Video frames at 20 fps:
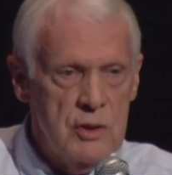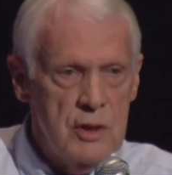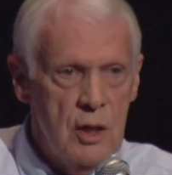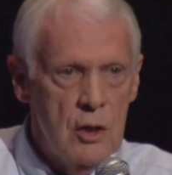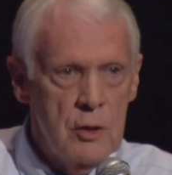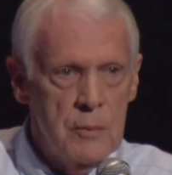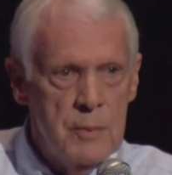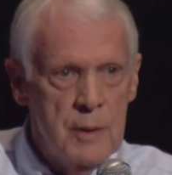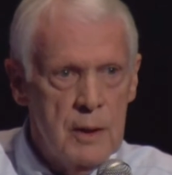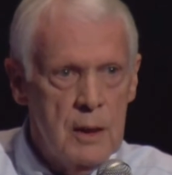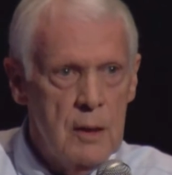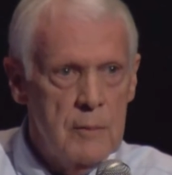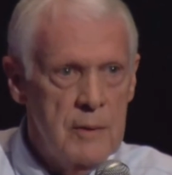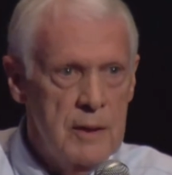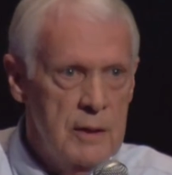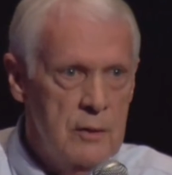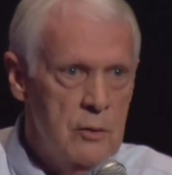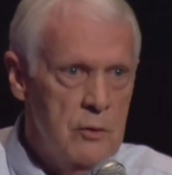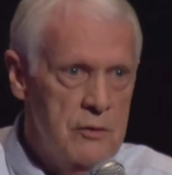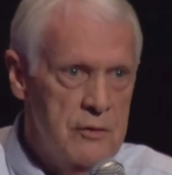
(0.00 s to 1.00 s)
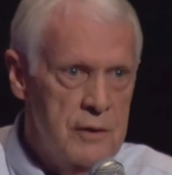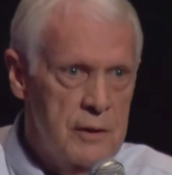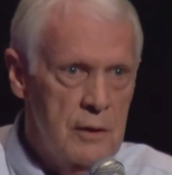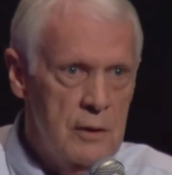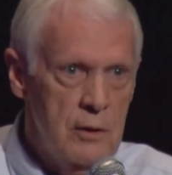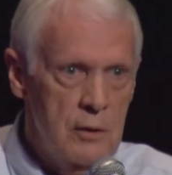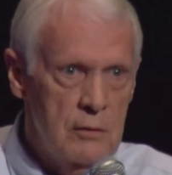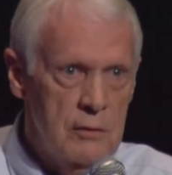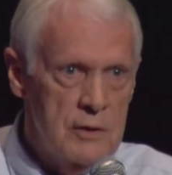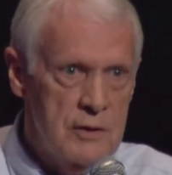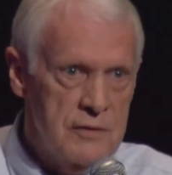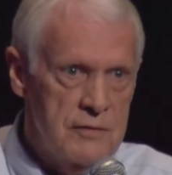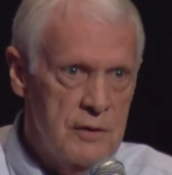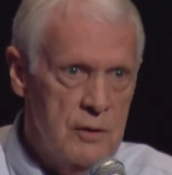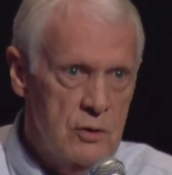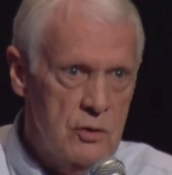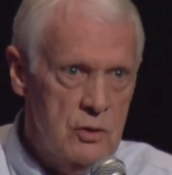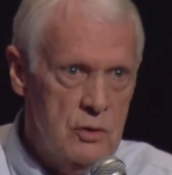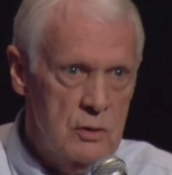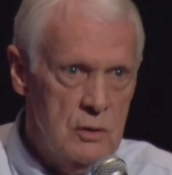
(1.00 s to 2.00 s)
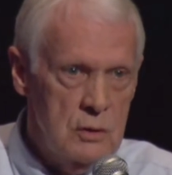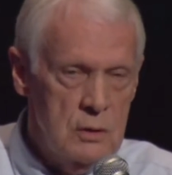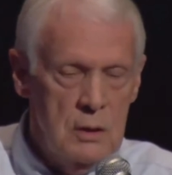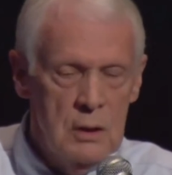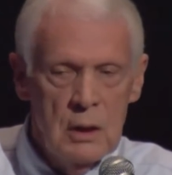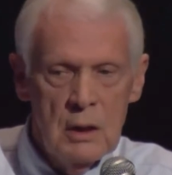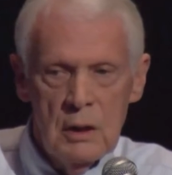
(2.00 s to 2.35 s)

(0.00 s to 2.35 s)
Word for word: now to pick up endothelial dysfunction